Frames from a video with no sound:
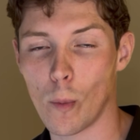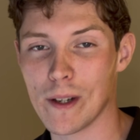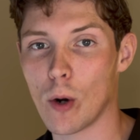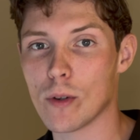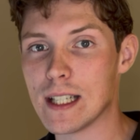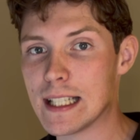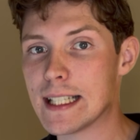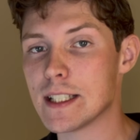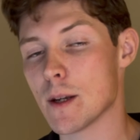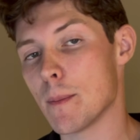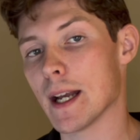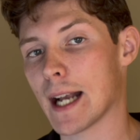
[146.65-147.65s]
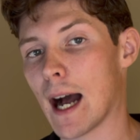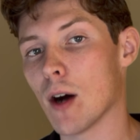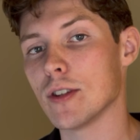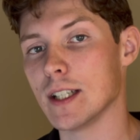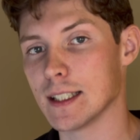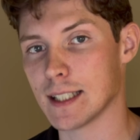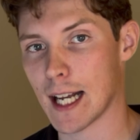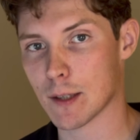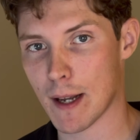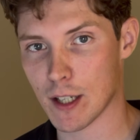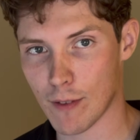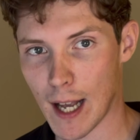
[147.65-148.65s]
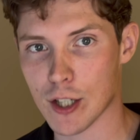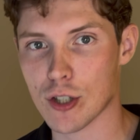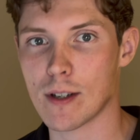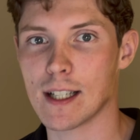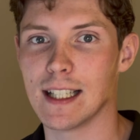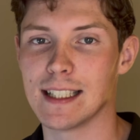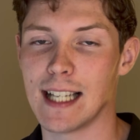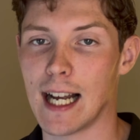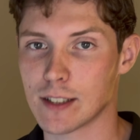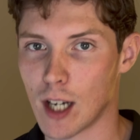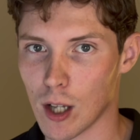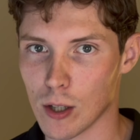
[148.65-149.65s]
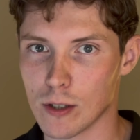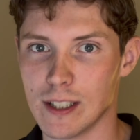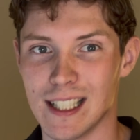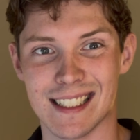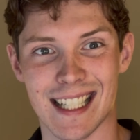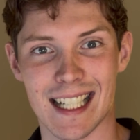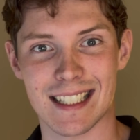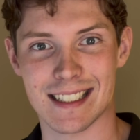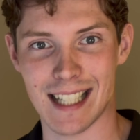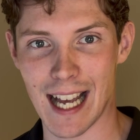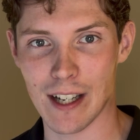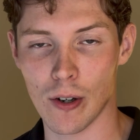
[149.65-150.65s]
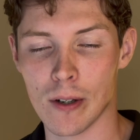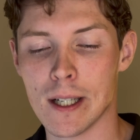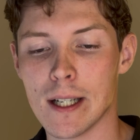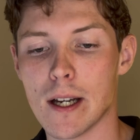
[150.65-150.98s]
We don't need to pick out the exact manufacturing, the exact color, the exact style,